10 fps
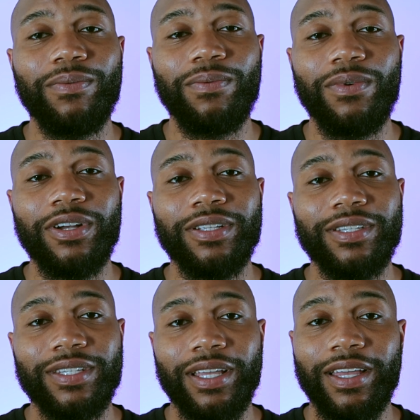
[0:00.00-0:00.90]
one
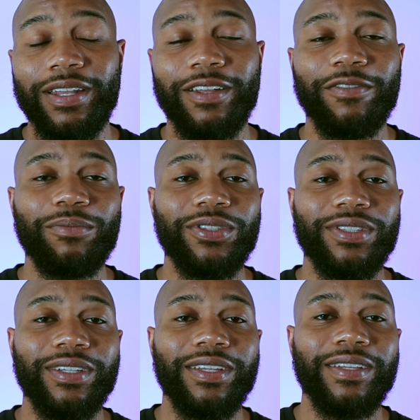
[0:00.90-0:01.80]
set of
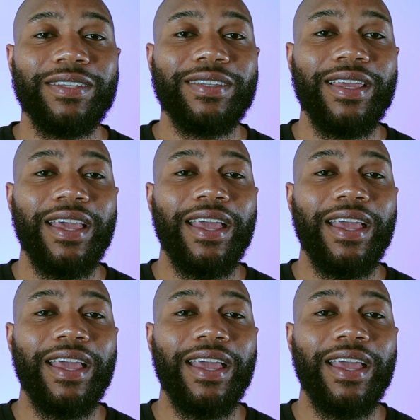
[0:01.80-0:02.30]
machines